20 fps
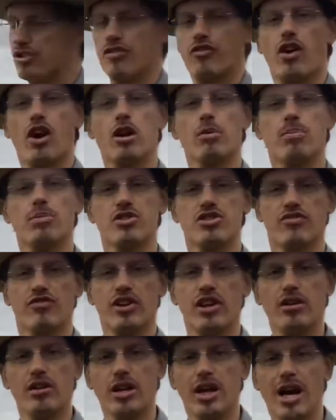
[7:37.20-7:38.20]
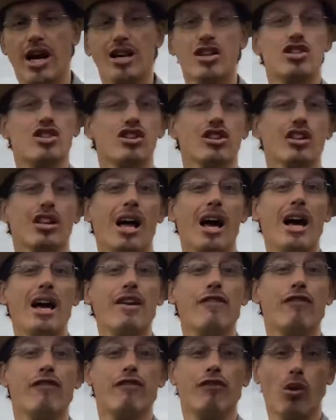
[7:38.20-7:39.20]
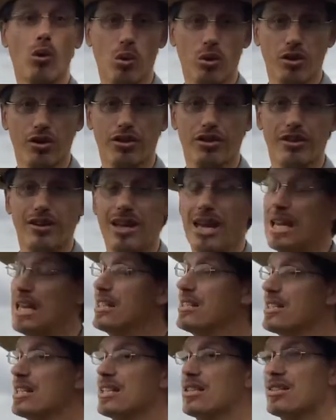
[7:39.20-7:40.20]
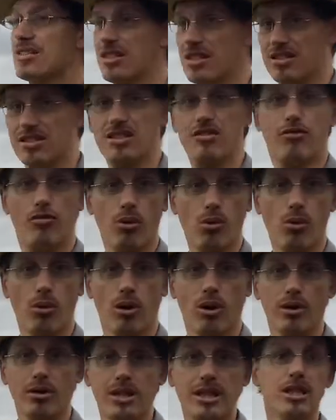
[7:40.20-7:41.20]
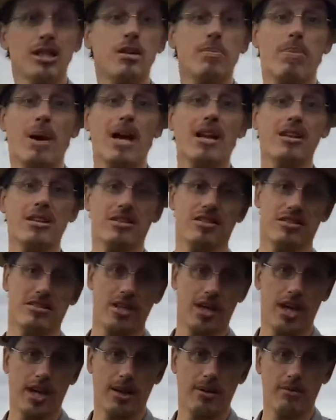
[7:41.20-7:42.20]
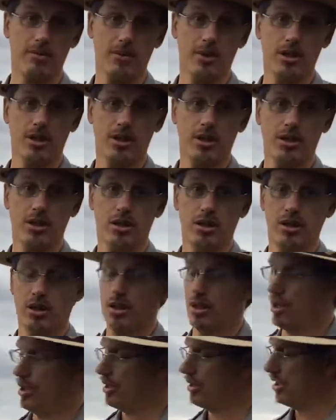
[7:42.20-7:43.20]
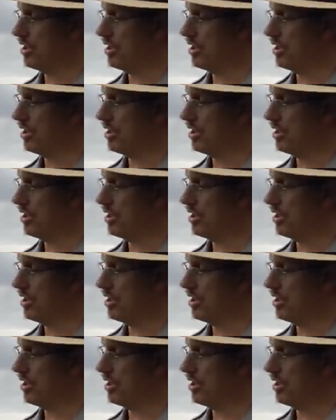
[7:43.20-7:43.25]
of Harper's Ferry on July 4th, 1864, Independence Day. The